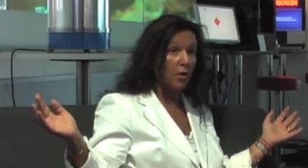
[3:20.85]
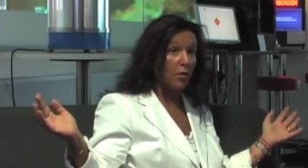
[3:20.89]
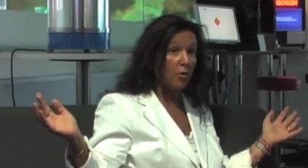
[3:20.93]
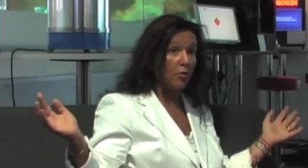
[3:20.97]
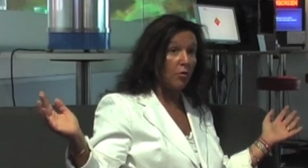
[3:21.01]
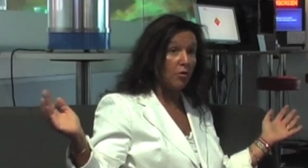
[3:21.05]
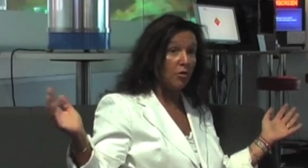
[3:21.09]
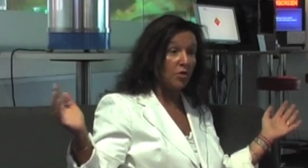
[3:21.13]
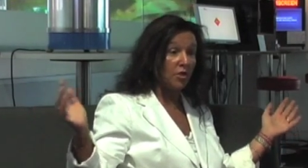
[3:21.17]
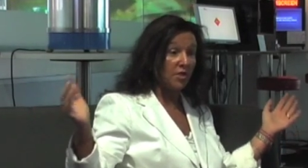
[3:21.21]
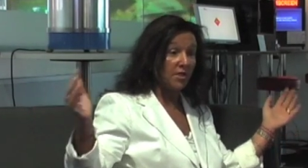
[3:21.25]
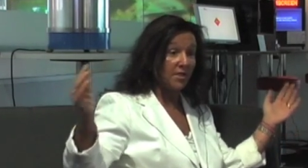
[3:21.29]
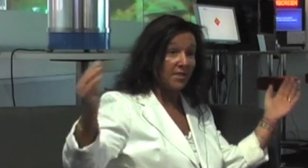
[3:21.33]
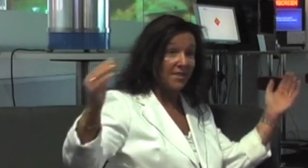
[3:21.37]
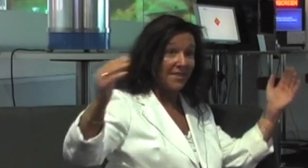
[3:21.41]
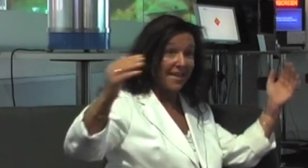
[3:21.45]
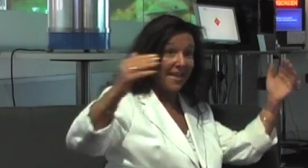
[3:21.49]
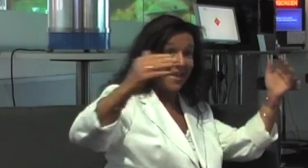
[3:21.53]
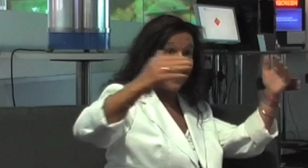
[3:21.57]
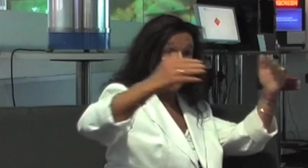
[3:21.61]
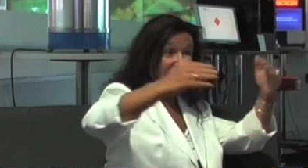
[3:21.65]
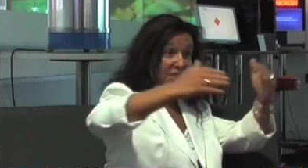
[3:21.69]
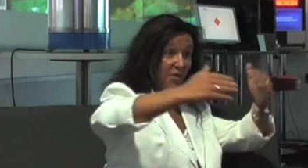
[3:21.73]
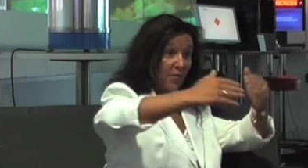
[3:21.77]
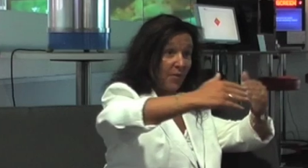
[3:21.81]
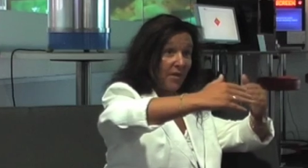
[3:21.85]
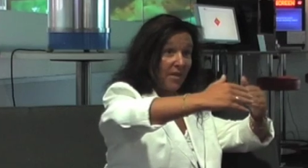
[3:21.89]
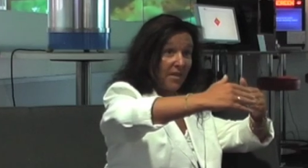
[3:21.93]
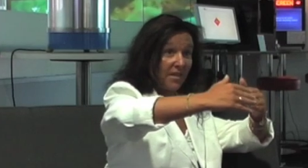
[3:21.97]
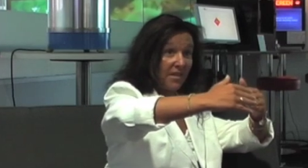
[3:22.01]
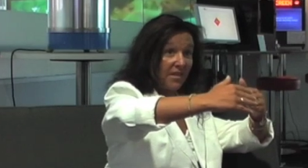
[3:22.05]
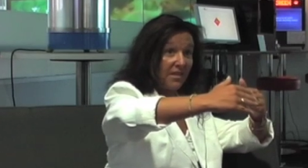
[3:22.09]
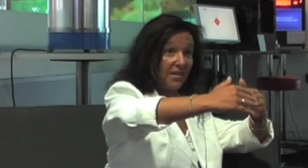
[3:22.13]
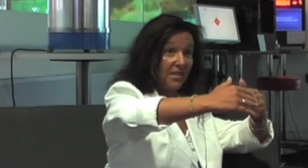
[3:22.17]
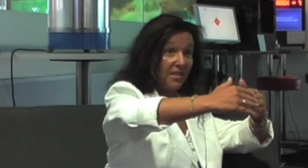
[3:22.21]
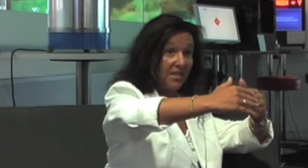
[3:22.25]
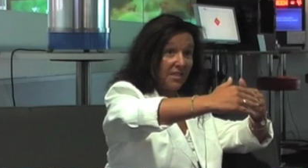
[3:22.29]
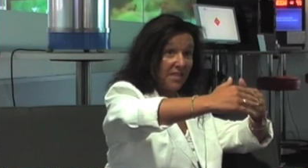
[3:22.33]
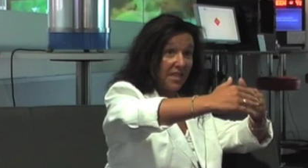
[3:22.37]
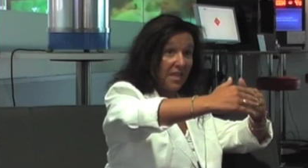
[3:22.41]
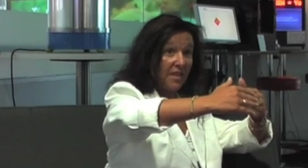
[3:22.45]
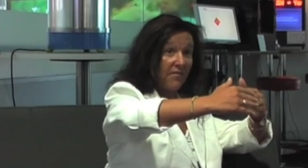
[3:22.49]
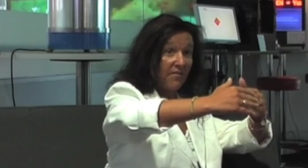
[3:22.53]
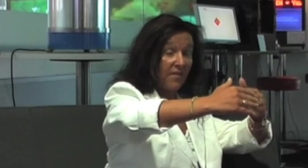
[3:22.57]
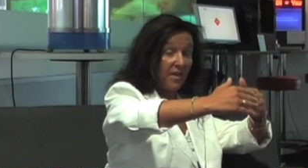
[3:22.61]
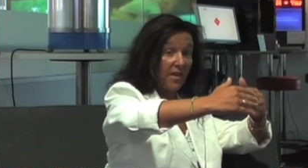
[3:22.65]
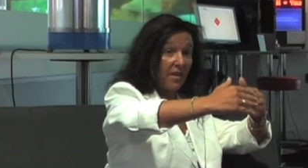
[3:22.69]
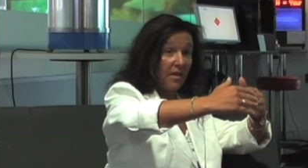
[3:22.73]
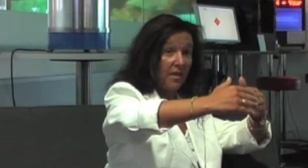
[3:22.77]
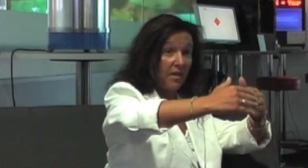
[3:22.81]
you'll just stay doing
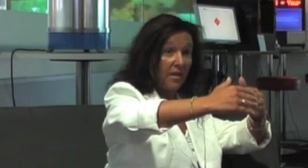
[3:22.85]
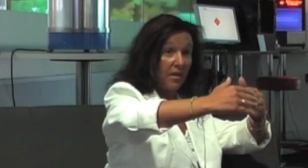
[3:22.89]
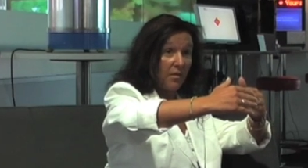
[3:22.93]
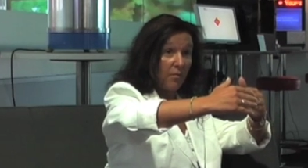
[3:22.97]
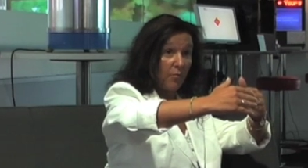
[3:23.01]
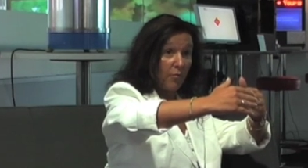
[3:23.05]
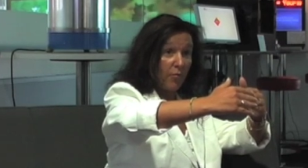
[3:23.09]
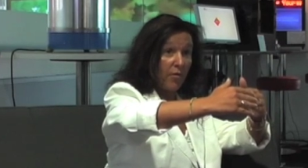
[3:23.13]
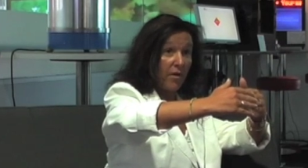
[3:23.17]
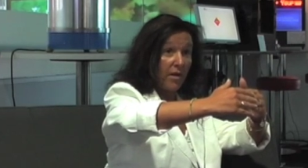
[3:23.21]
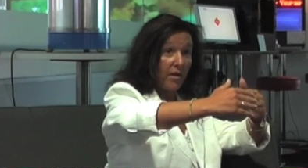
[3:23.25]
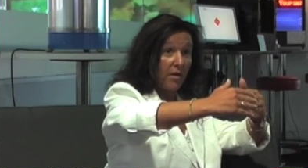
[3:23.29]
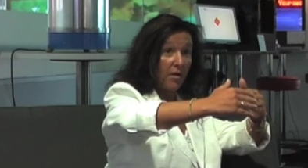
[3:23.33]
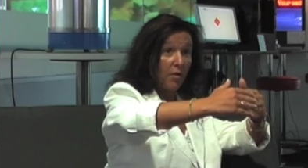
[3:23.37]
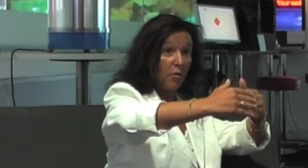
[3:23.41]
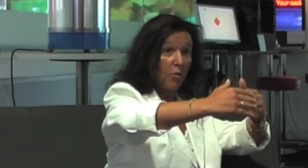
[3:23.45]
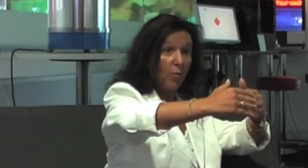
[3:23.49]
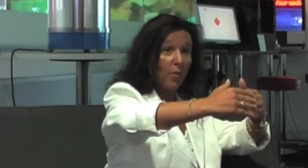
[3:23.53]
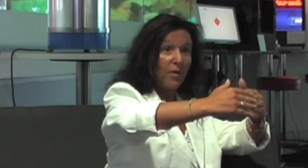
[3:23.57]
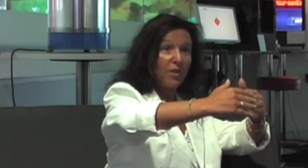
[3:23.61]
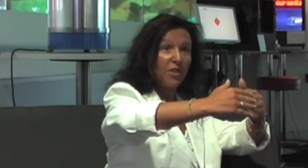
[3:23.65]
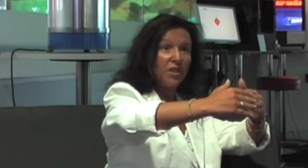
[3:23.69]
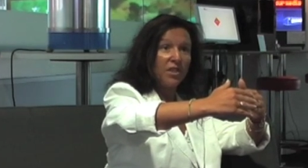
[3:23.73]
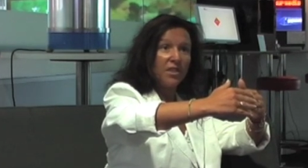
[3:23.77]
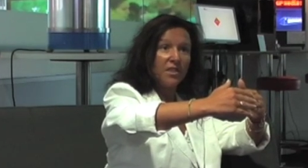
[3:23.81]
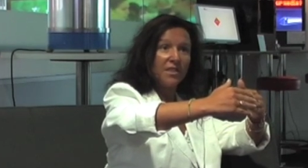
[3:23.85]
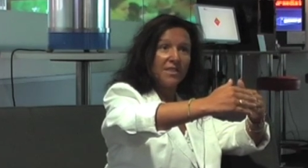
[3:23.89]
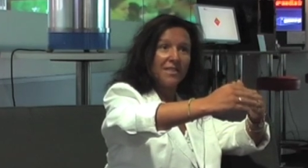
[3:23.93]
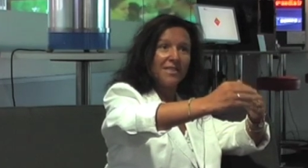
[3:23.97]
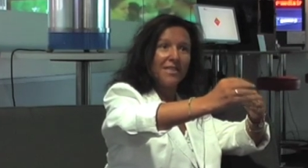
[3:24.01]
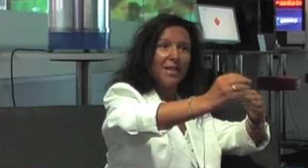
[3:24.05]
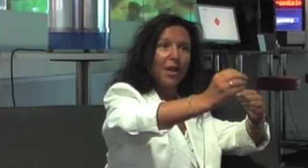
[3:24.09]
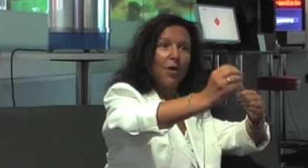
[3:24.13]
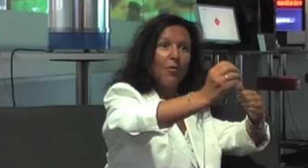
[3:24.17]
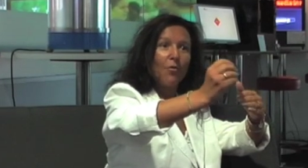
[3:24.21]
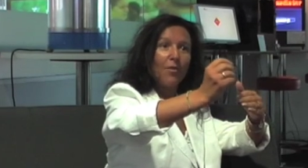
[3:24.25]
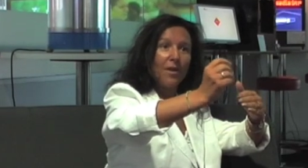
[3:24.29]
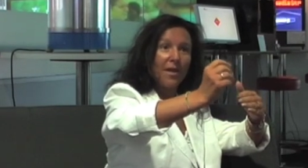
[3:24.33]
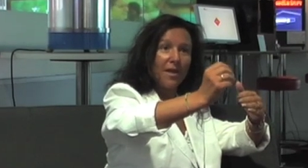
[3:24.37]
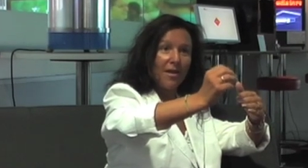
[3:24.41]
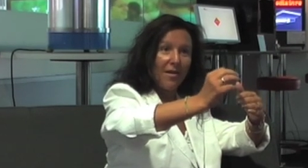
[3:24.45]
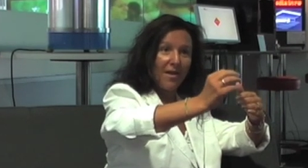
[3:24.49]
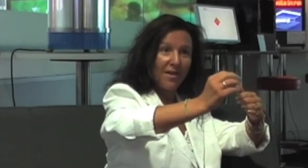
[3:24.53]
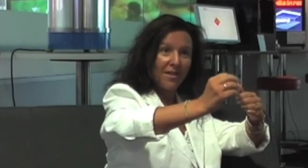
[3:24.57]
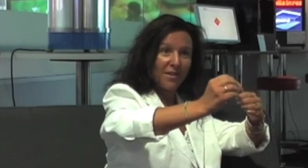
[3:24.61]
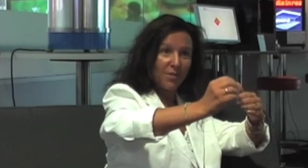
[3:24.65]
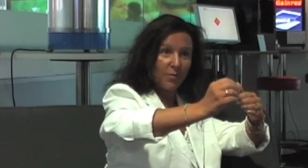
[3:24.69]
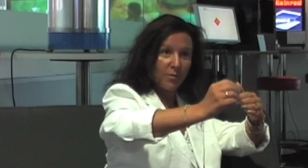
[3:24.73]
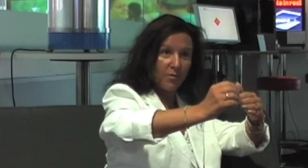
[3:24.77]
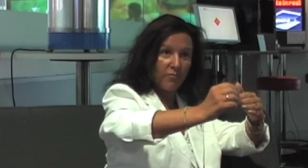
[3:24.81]
TV and print, which is slowly
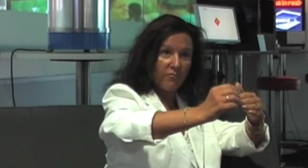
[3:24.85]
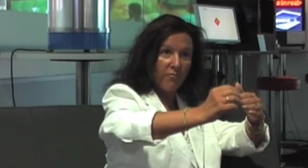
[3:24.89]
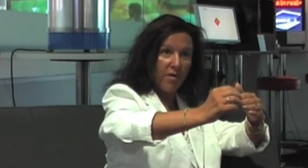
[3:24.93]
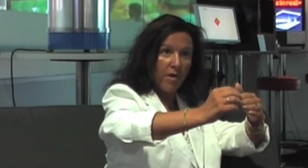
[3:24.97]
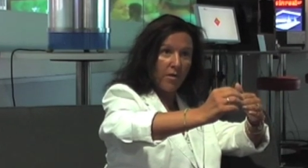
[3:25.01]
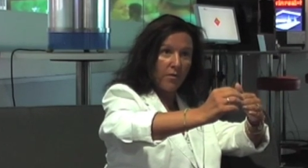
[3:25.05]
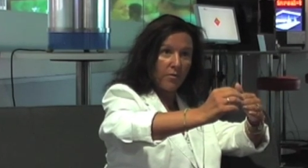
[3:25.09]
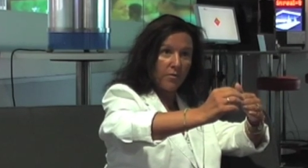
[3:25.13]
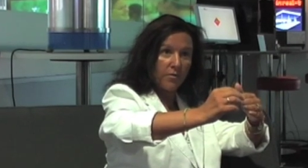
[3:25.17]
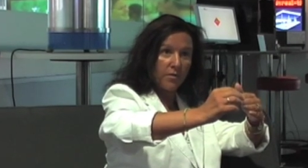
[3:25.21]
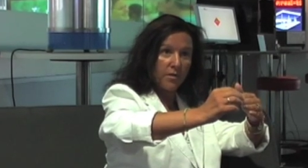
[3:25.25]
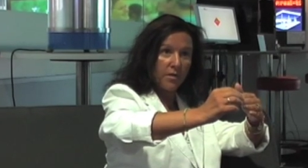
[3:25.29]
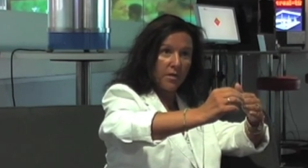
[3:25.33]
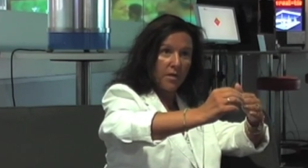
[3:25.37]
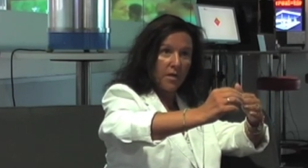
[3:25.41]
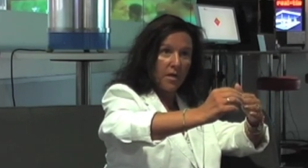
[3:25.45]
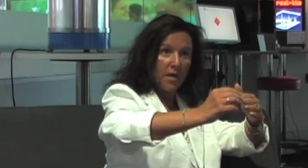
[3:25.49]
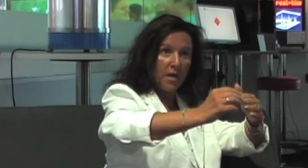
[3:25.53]
going to erode,